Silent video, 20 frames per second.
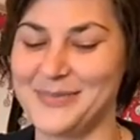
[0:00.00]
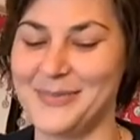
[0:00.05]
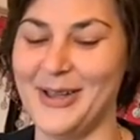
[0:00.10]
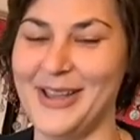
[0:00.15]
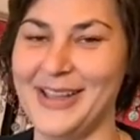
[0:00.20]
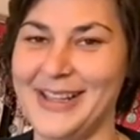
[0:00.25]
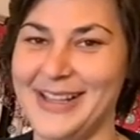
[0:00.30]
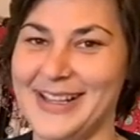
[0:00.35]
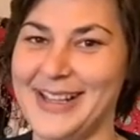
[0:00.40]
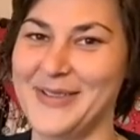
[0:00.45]

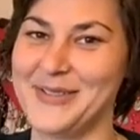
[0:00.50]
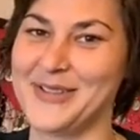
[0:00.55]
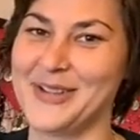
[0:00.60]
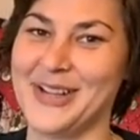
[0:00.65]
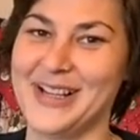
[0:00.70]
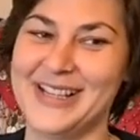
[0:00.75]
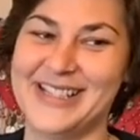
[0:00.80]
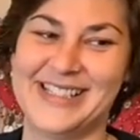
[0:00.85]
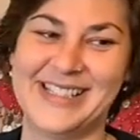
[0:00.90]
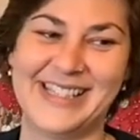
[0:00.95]
spike. I'm
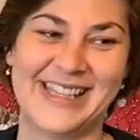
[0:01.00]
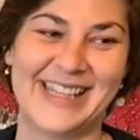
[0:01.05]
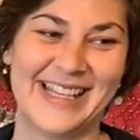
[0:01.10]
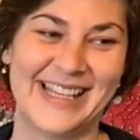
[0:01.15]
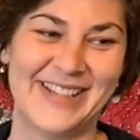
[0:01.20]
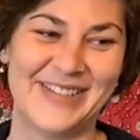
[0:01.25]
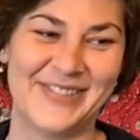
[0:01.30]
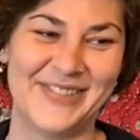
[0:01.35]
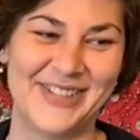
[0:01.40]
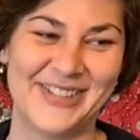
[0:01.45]
trying to
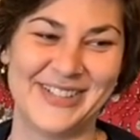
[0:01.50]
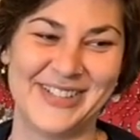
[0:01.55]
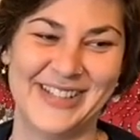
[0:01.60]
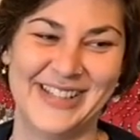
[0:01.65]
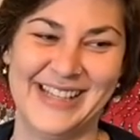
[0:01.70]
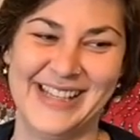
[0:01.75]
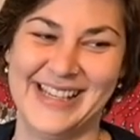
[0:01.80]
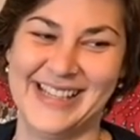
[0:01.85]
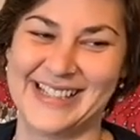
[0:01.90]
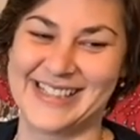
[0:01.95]
think of not
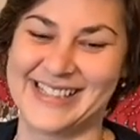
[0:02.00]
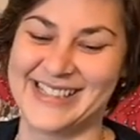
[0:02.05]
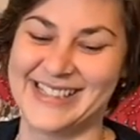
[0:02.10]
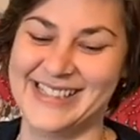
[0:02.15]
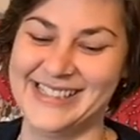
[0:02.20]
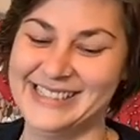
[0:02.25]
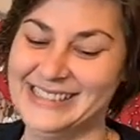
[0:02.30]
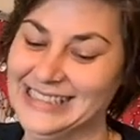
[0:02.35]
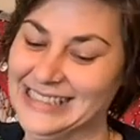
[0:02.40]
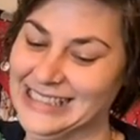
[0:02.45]
doing that action
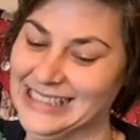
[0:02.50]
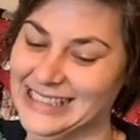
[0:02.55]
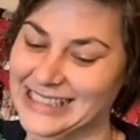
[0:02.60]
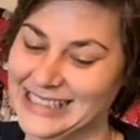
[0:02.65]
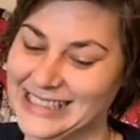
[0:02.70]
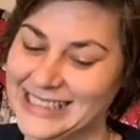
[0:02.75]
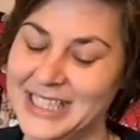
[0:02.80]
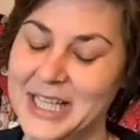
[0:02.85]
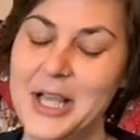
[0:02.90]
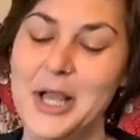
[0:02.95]
now.
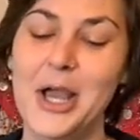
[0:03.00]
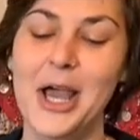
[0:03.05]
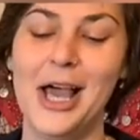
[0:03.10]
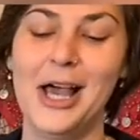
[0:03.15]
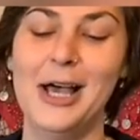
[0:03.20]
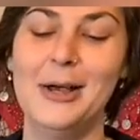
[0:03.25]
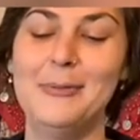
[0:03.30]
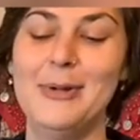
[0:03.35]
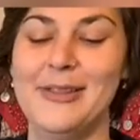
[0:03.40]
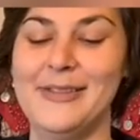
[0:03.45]

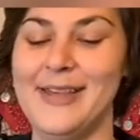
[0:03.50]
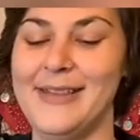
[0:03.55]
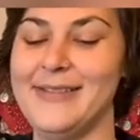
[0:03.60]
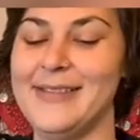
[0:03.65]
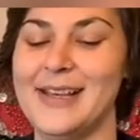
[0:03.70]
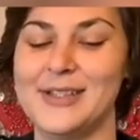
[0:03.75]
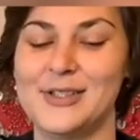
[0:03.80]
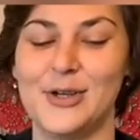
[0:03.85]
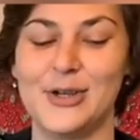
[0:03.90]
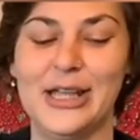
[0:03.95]
And then
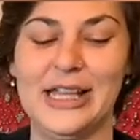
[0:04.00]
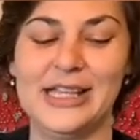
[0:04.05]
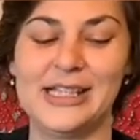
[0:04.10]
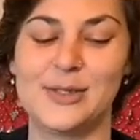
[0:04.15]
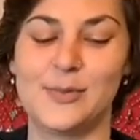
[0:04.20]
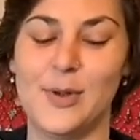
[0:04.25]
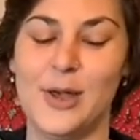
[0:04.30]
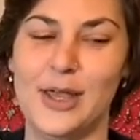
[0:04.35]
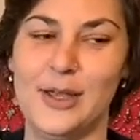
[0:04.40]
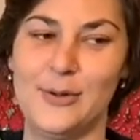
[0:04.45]
that docking
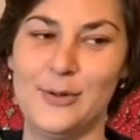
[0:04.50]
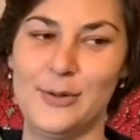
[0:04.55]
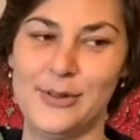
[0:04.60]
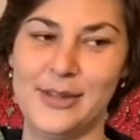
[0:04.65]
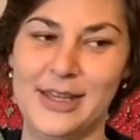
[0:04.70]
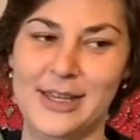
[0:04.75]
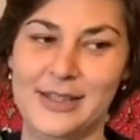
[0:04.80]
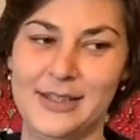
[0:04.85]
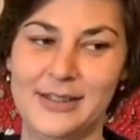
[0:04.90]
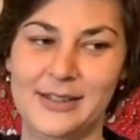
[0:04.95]
spike will
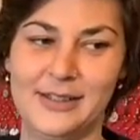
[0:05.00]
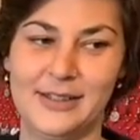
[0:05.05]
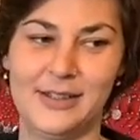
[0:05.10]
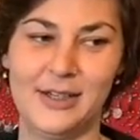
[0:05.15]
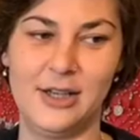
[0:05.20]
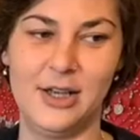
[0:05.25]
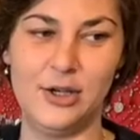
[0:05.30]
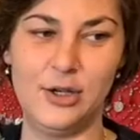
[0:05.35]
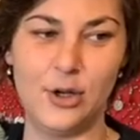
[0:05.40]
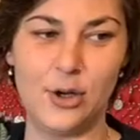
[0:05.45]
then
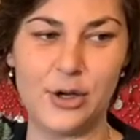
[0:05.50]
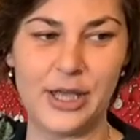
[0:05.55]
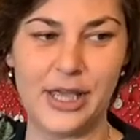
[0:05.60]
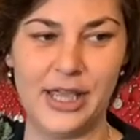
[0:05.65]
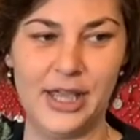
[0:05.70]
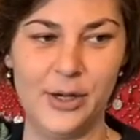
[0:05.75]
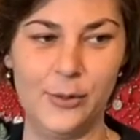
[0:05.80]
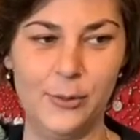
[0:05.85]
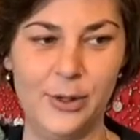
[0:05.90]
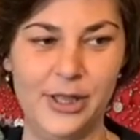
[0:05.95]
lock
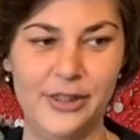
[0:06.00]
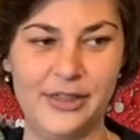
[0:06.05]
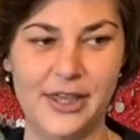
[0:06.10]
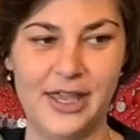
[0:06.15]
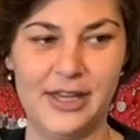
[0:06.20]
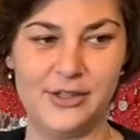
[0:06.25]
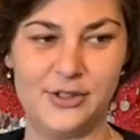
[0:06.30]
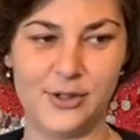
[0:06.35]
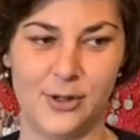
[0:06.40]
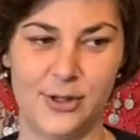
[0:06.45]
in with
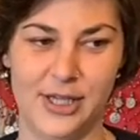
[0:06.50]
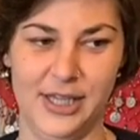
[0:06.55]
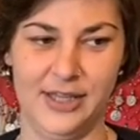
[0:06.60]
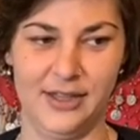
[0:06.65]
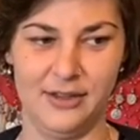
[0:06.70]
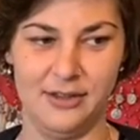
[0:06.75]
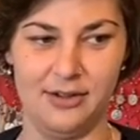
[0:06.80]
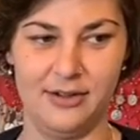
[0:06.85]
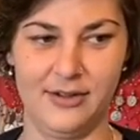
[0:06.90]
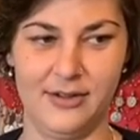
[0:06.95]
a
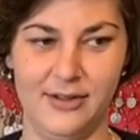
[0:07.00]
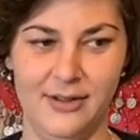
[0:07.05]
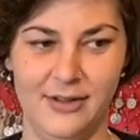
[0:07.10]
docking